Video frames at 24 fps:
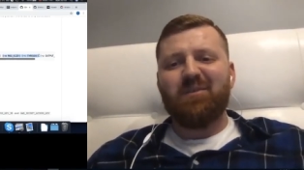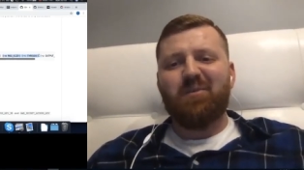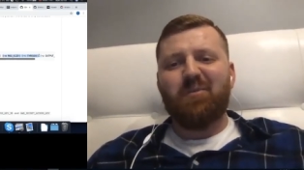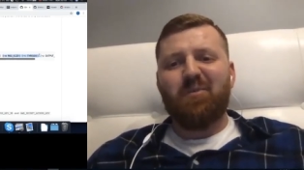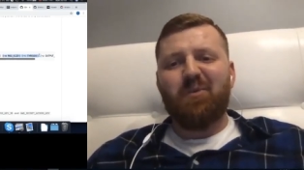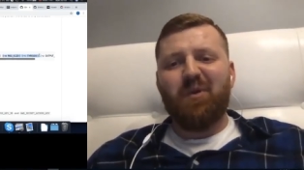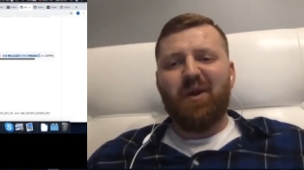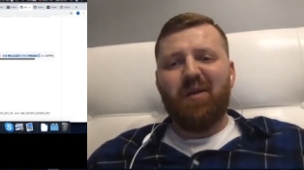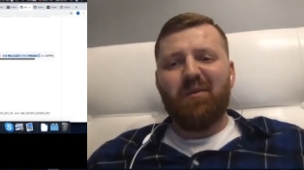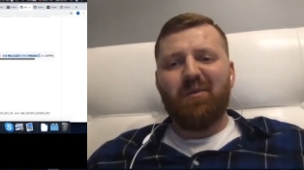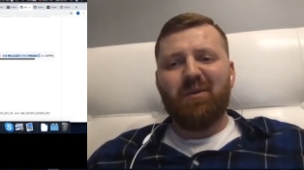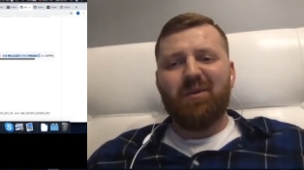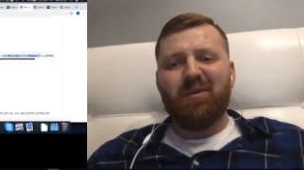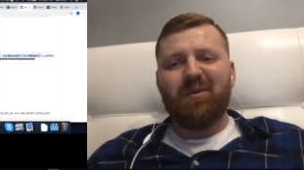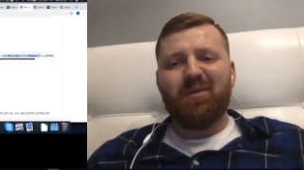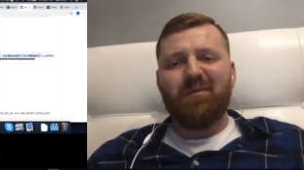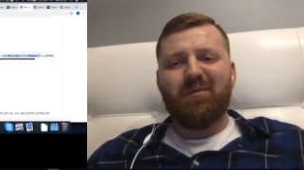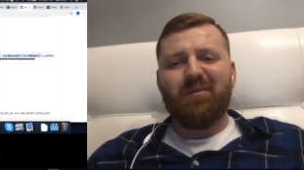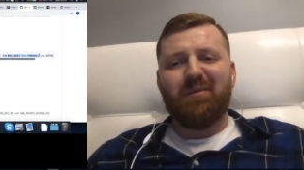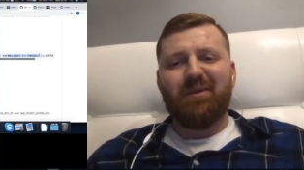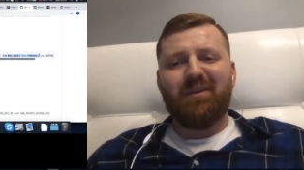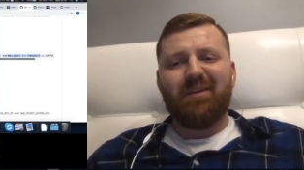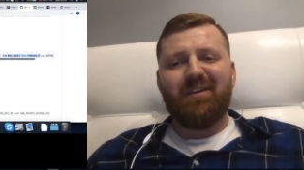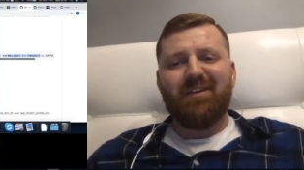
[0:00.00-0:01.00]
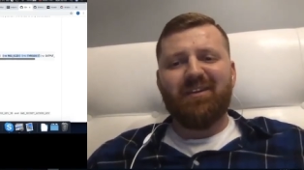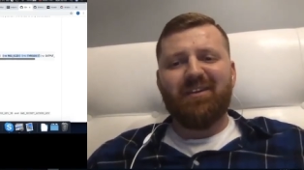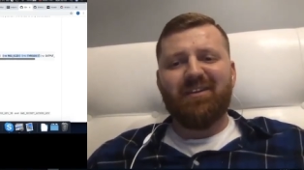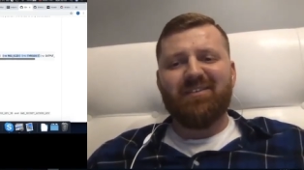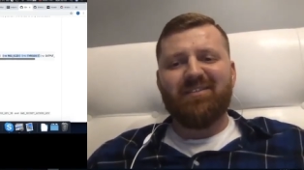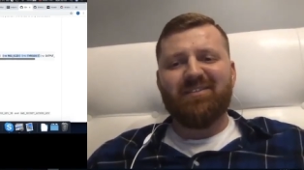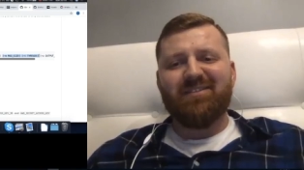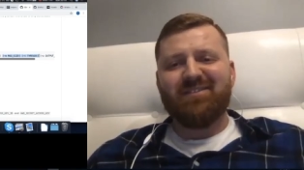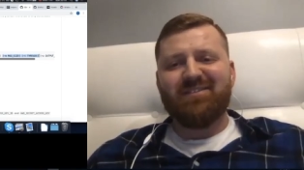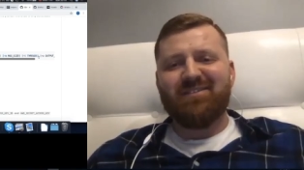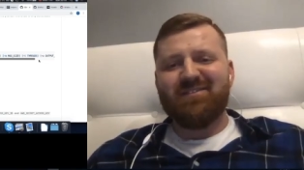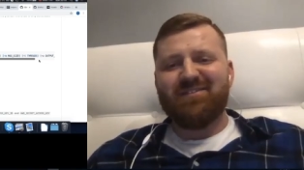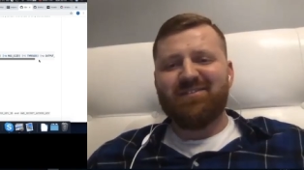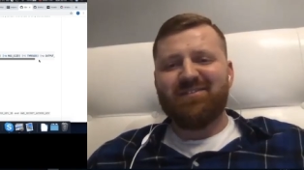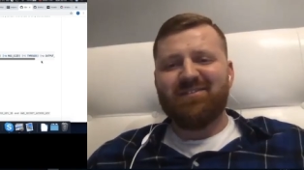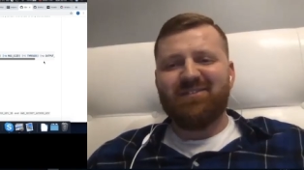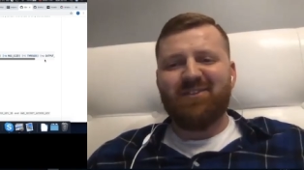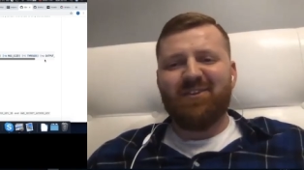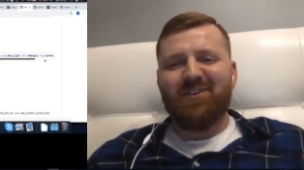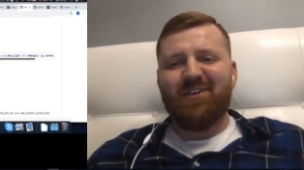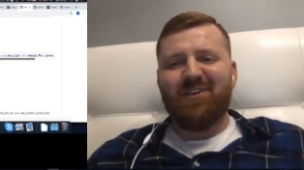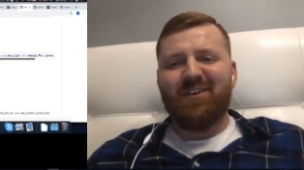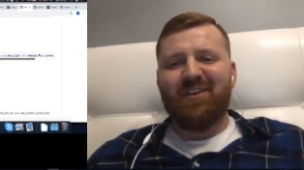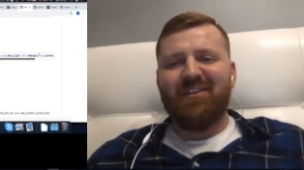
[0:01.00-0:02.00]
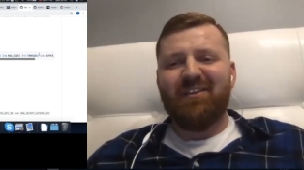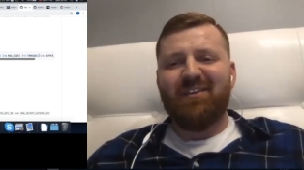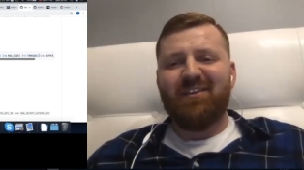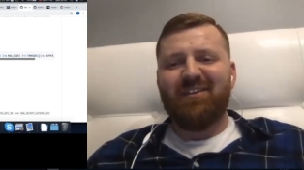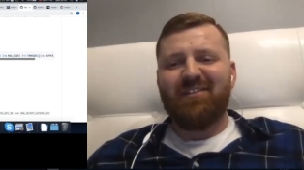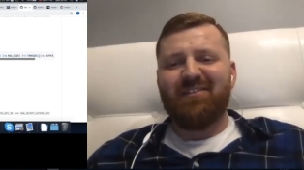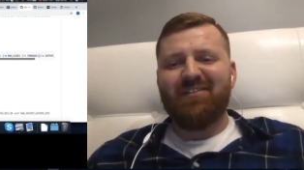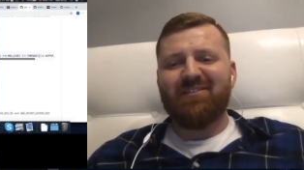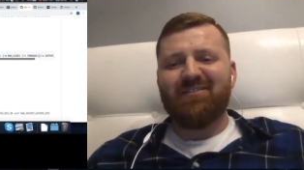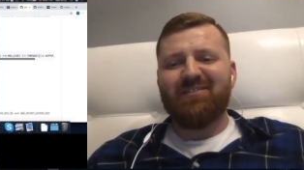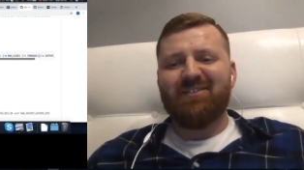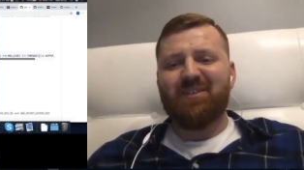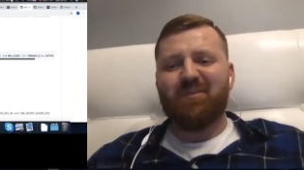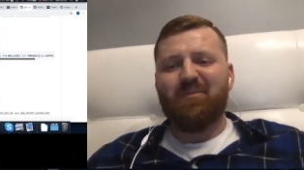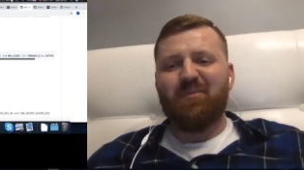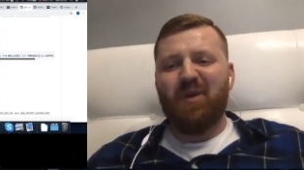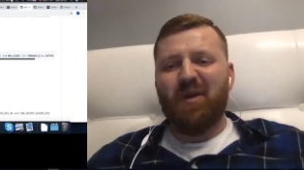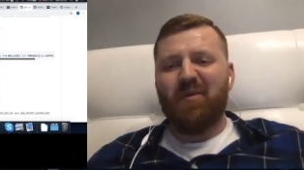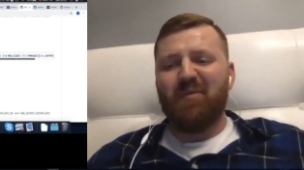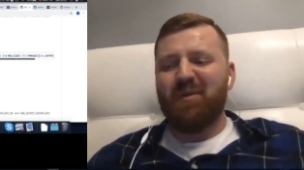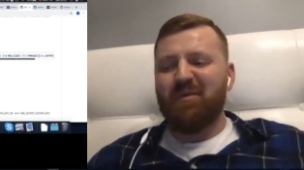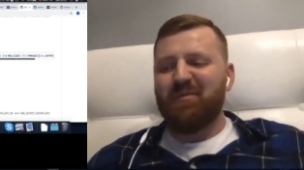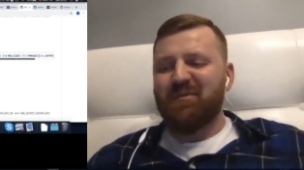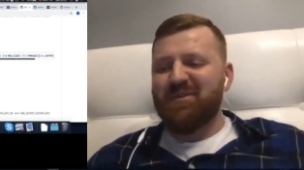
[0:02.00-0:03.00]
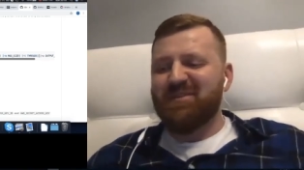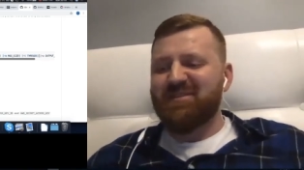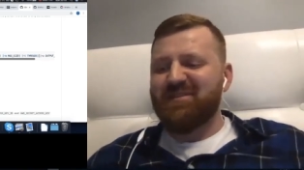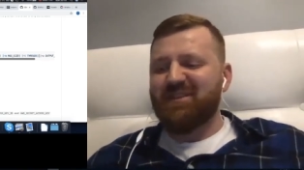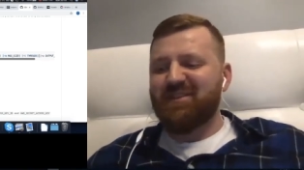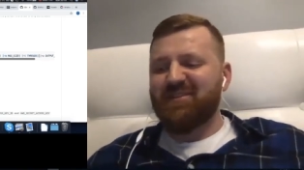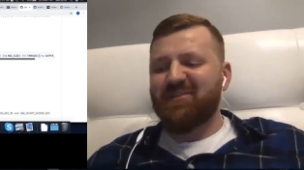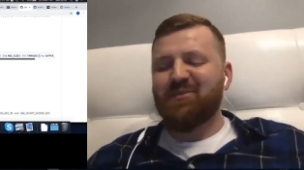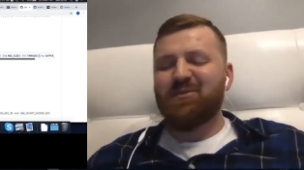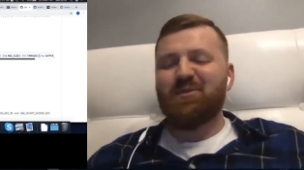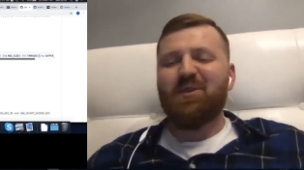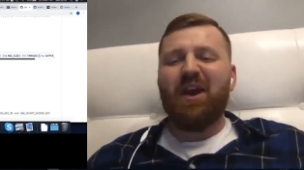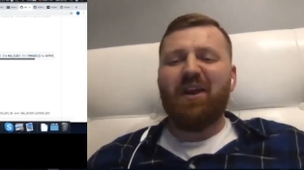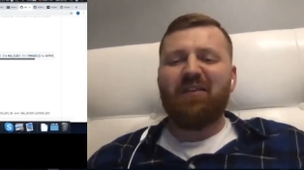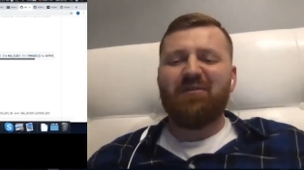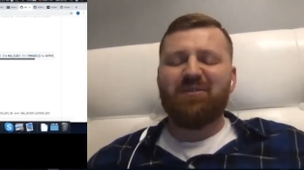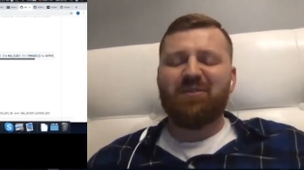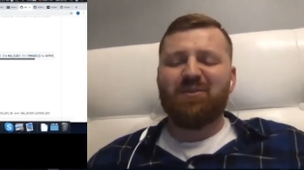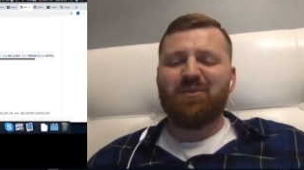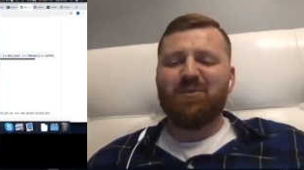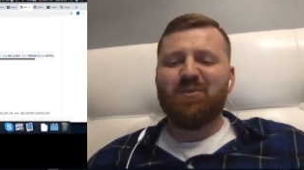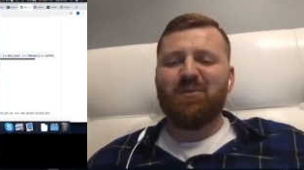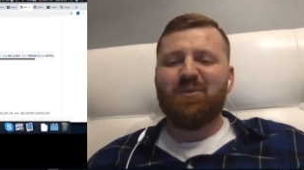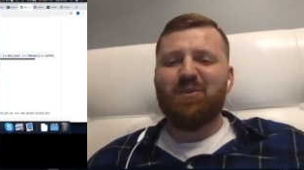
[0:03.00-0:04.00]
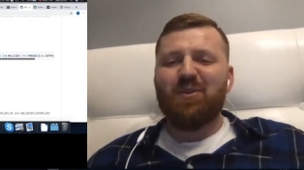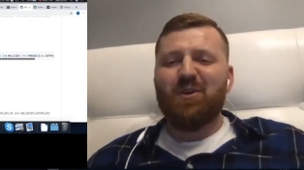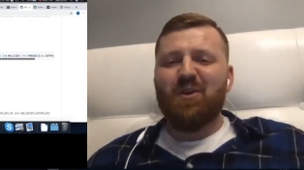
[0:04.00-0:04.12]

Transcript: problem is not a, the problem is that you have to